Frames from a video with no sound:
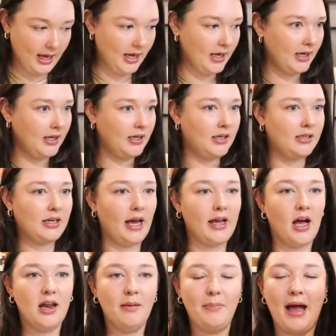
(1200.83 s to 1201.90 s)
And
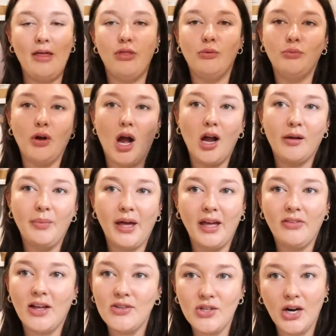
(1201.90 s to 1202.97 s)
I got a bathroom rug,
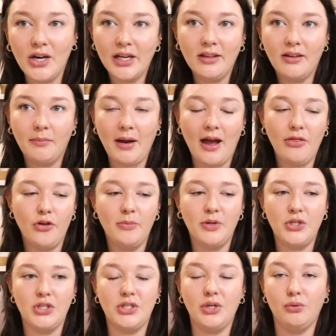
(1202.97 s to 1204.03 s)
but that's already in the bathroom.
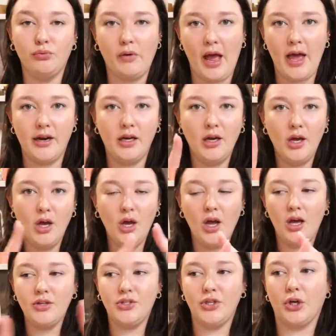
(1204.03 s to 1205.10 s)
It's just a red
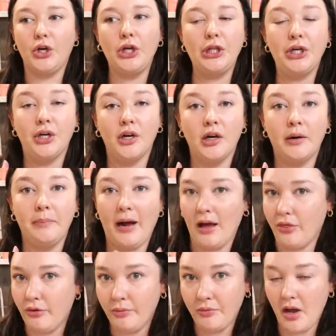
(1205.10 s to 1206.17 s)
circular
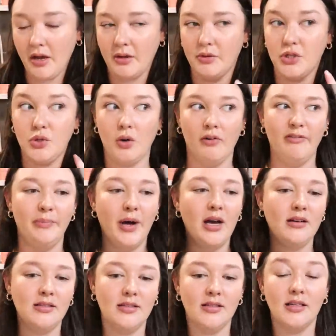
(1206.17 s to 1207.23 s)
bathroom rug. It was 12
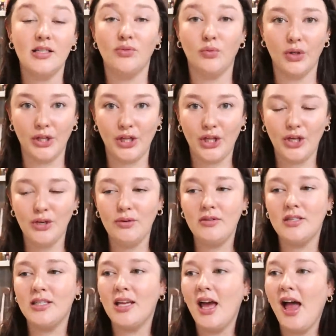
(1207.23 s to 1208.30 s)
bucks. It's really cute.